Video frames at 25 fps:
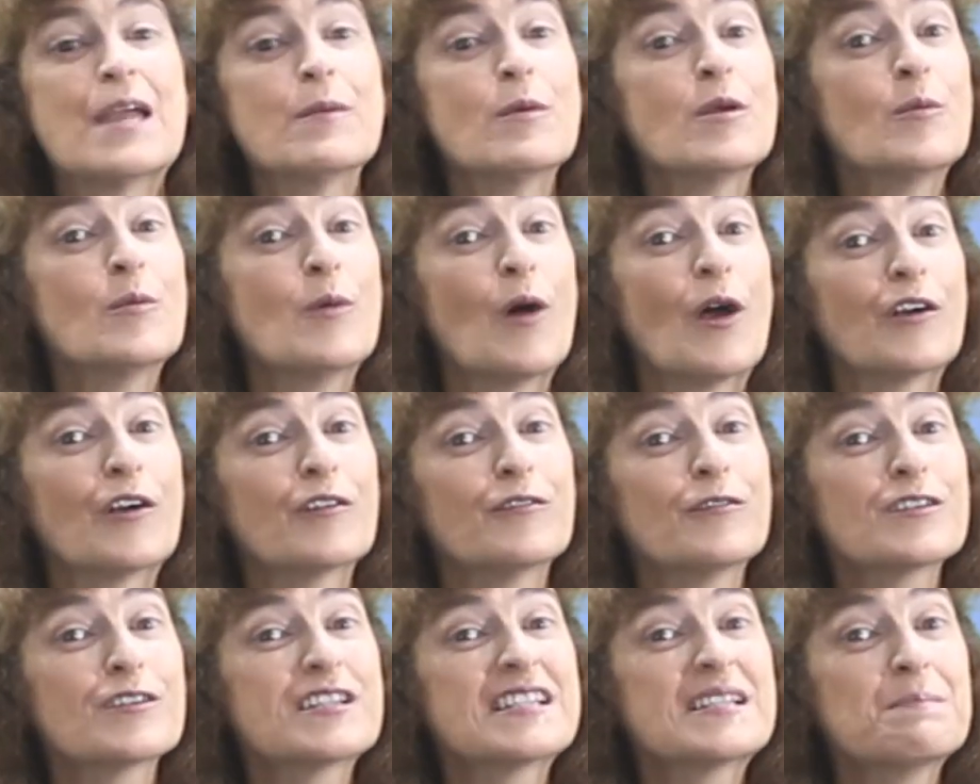we work
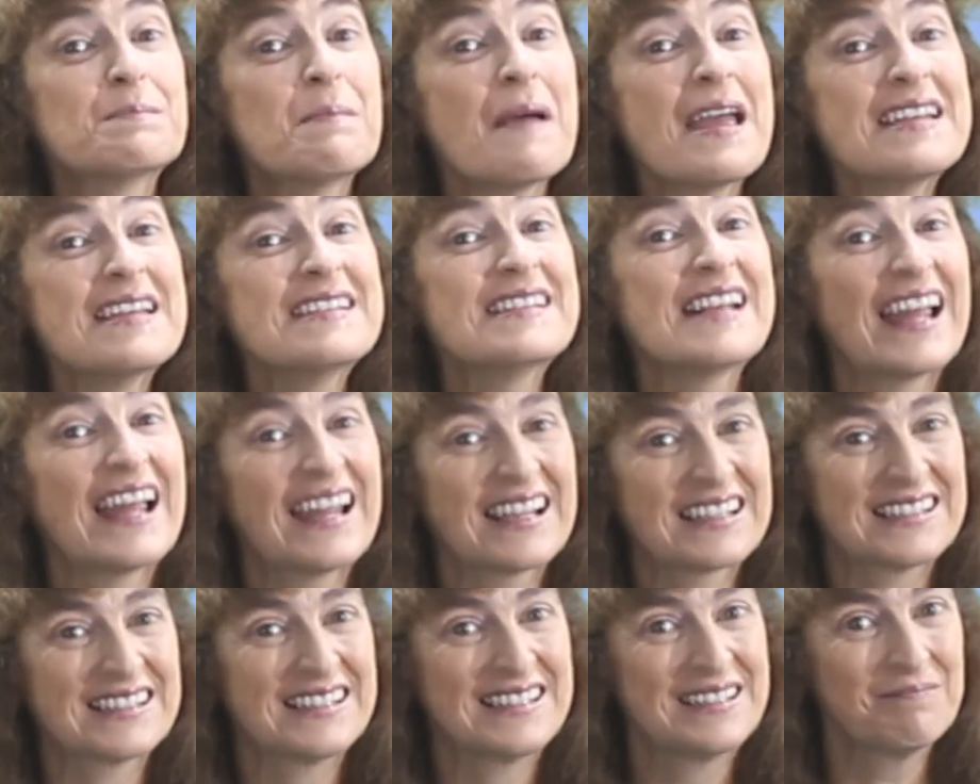for
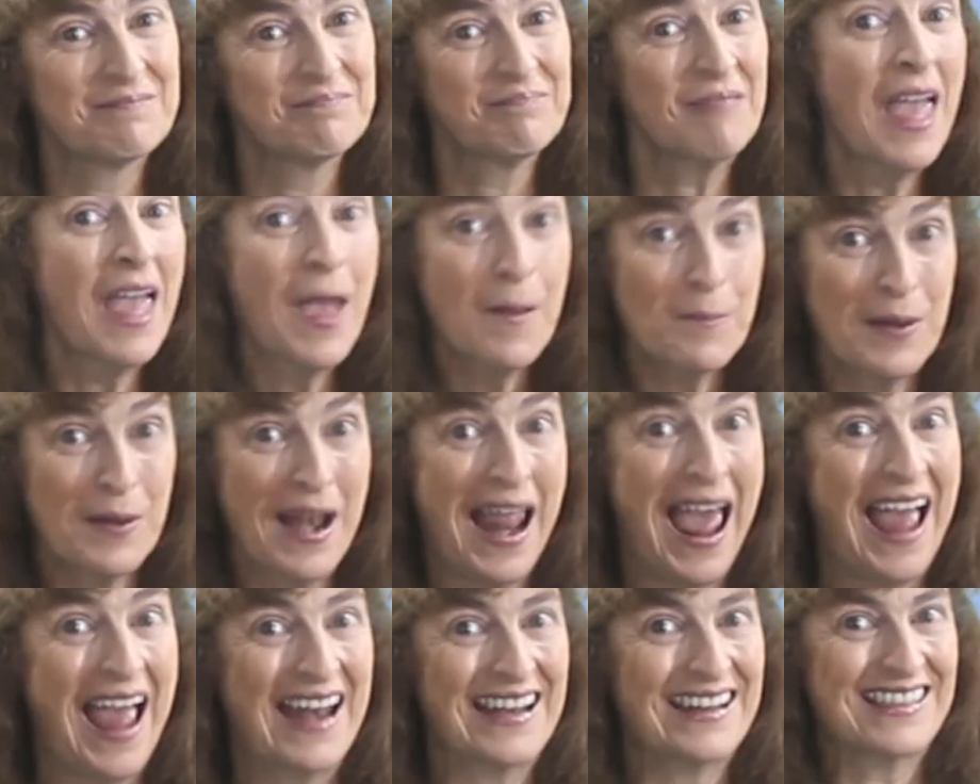SpaceX,
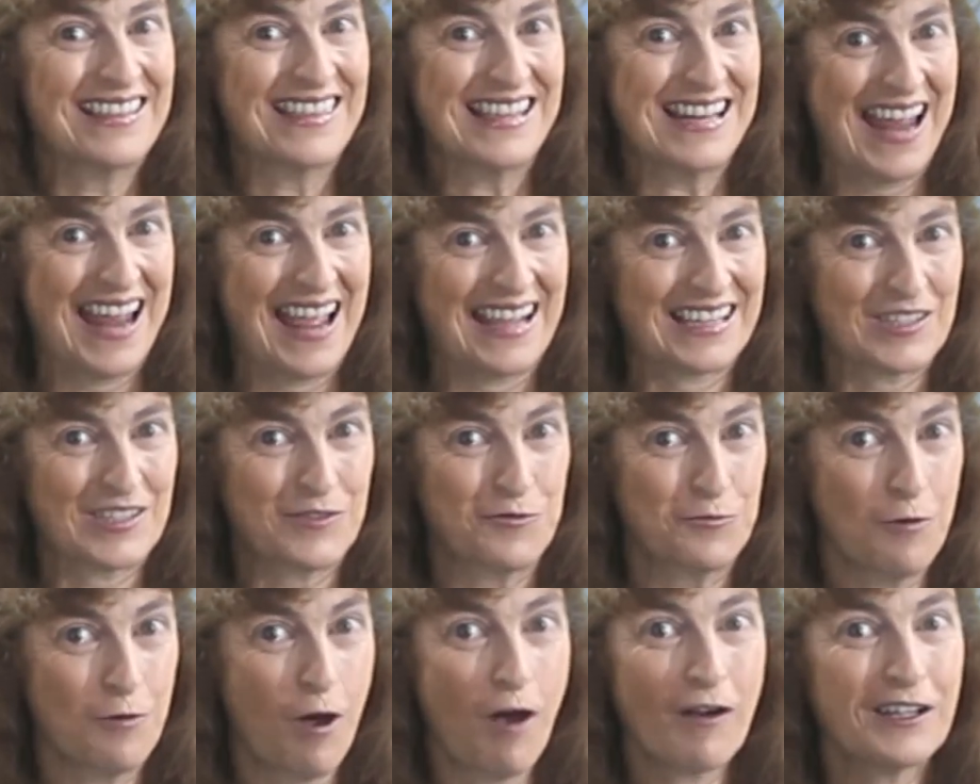planning the next
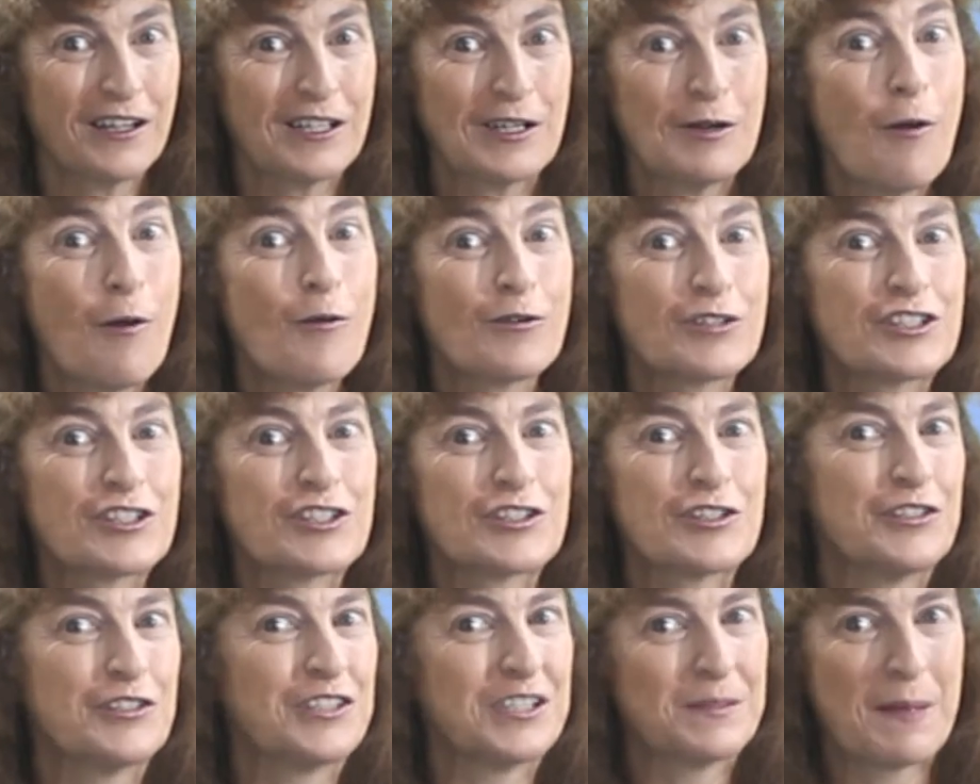rocket launch
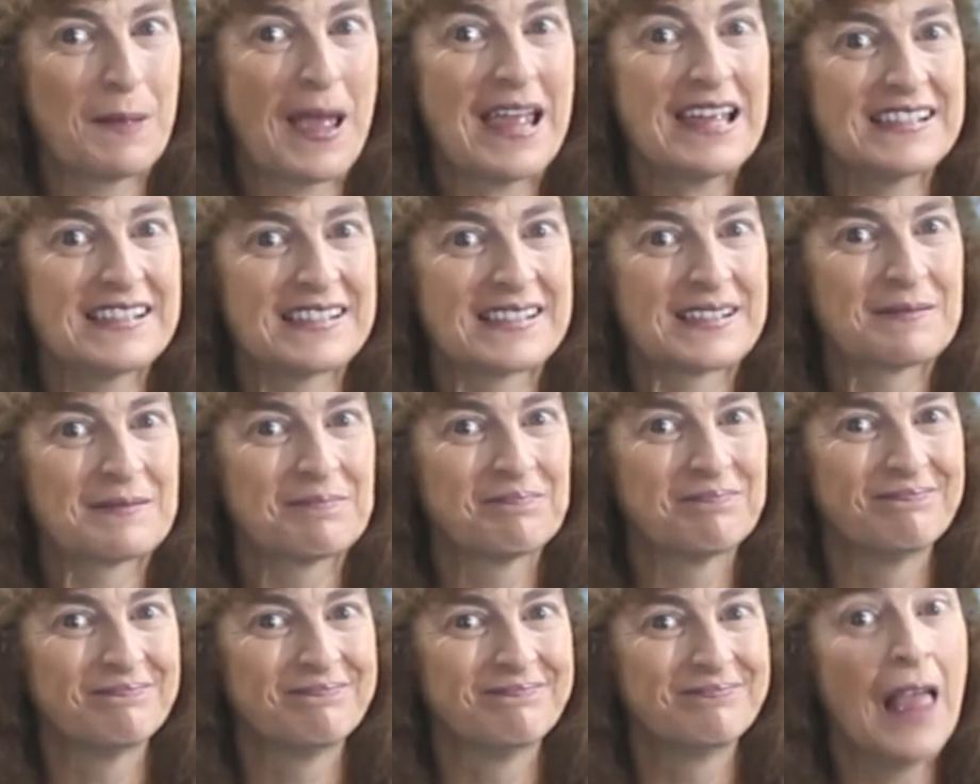to space.
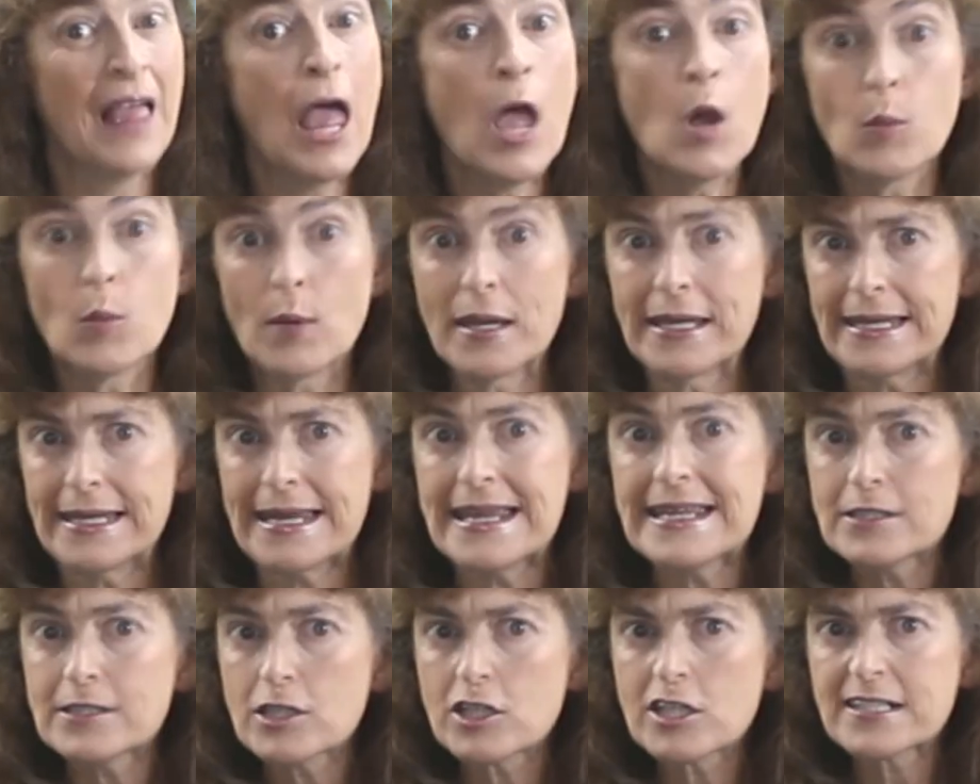We
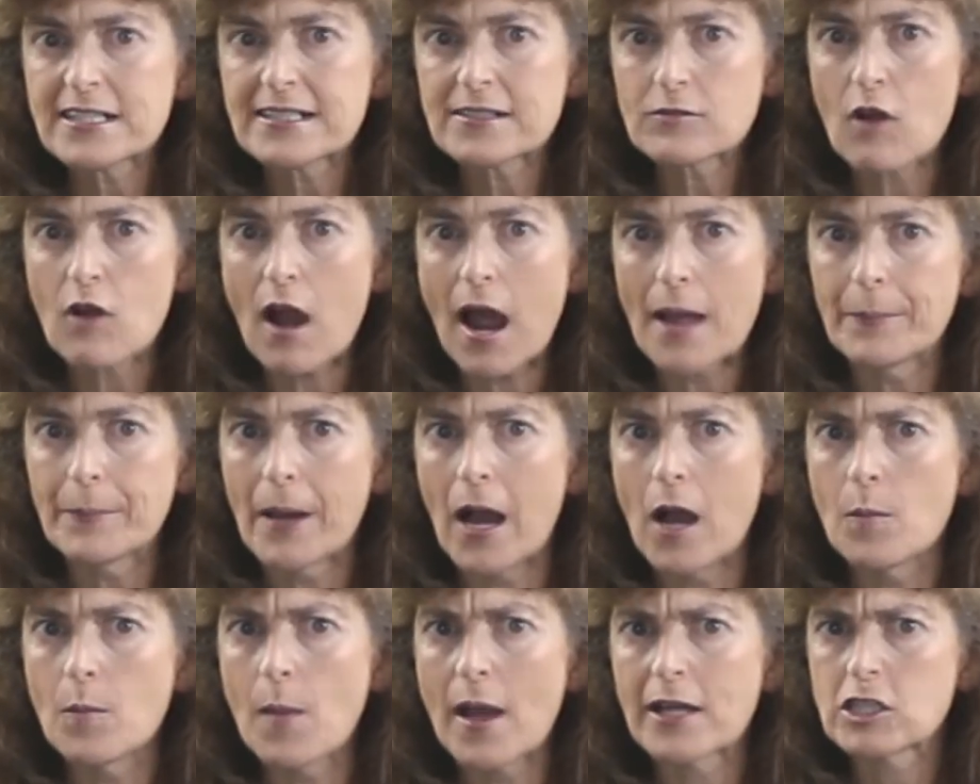need to describe
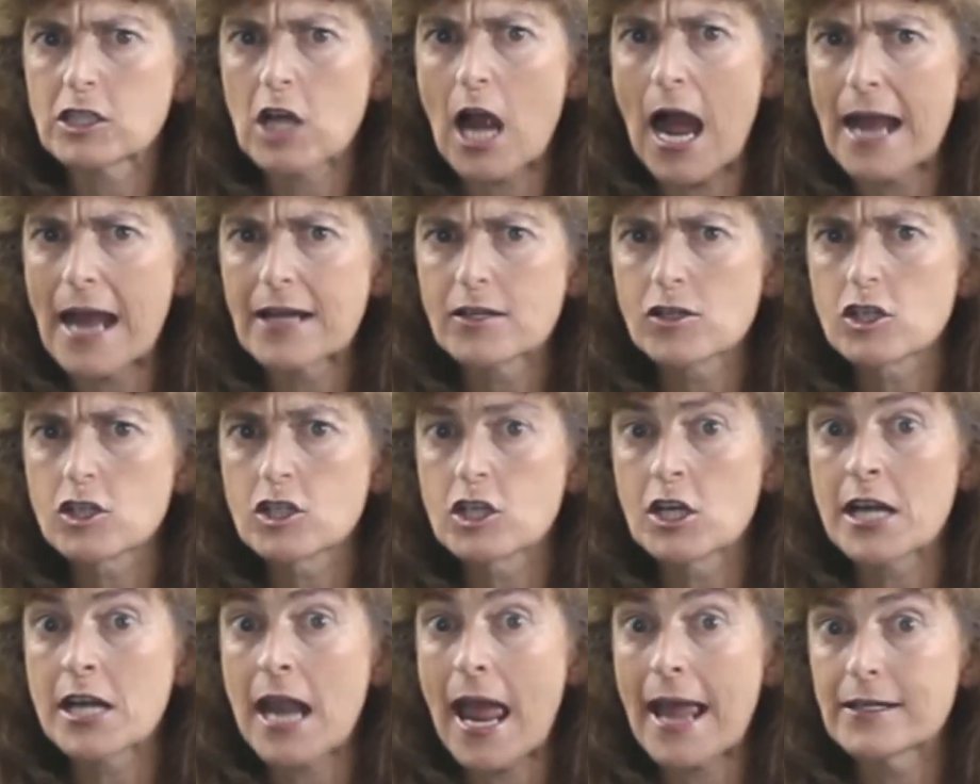how much
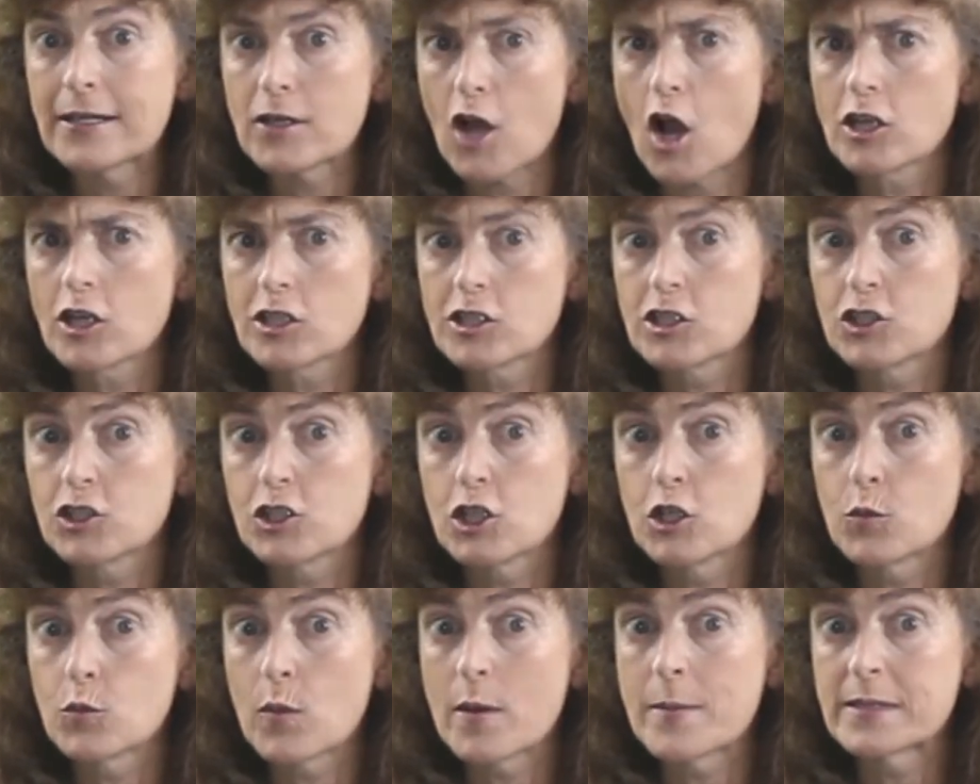hydrogen and
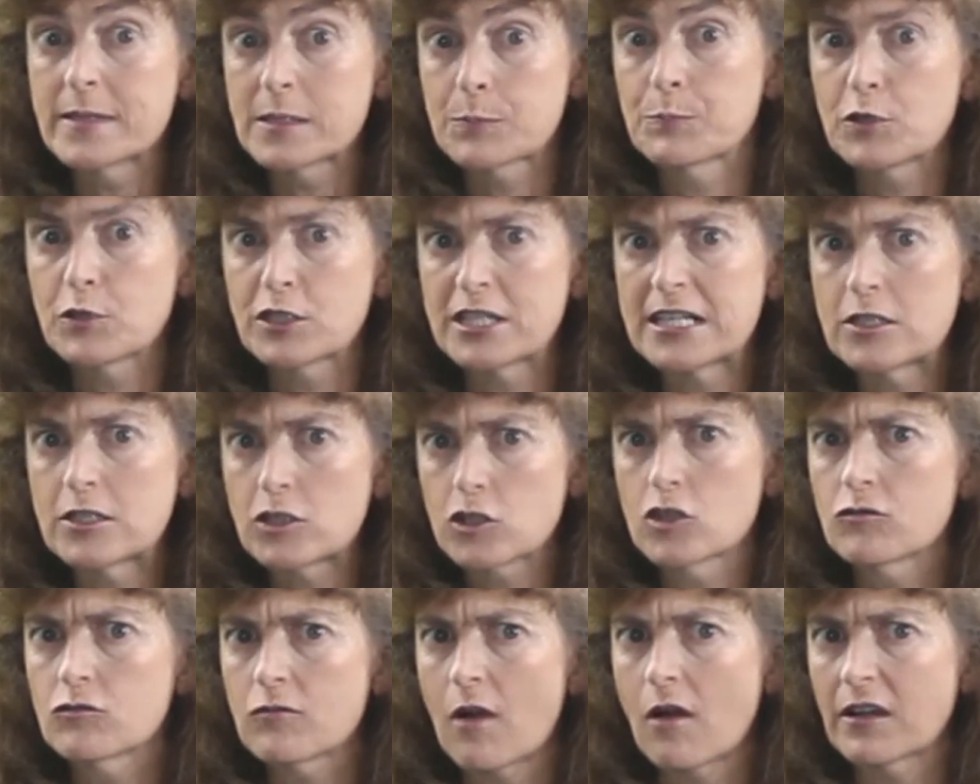oxygen we must put into
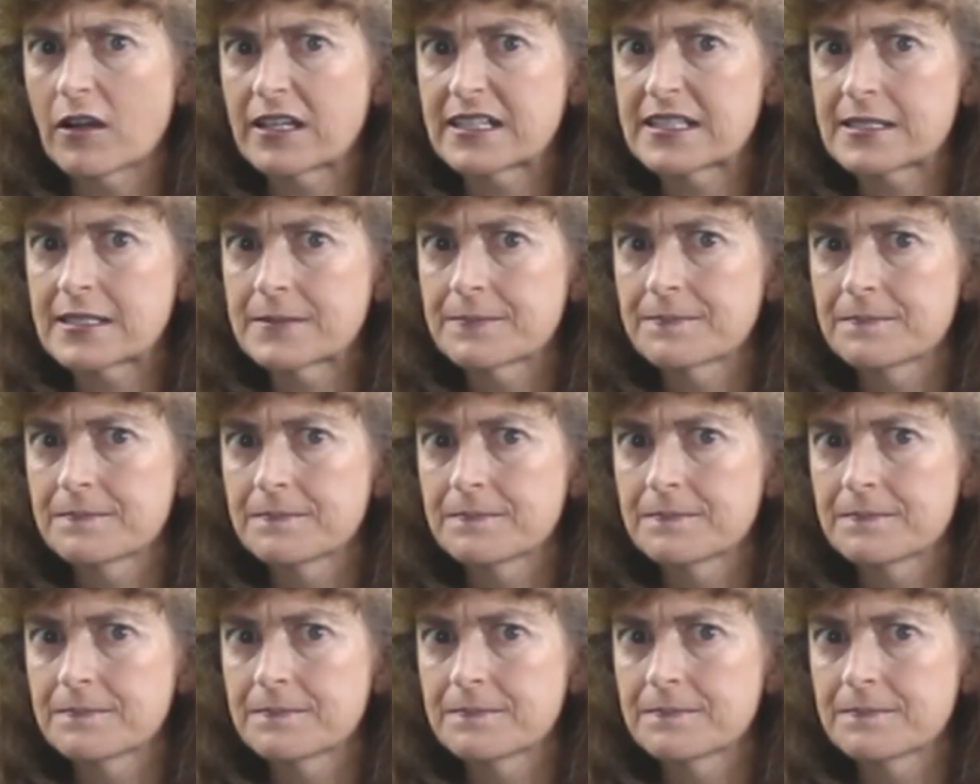the rocket.